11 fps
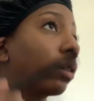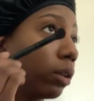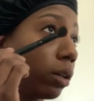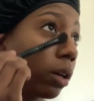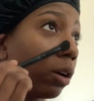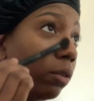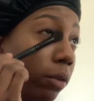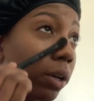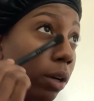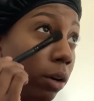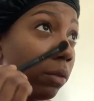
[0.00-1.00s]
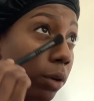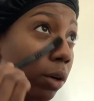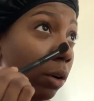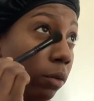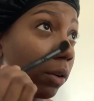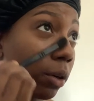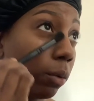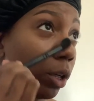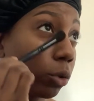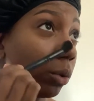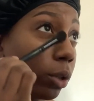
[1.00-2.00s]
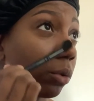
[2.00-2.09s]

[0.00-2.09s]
Look, over it. Rush.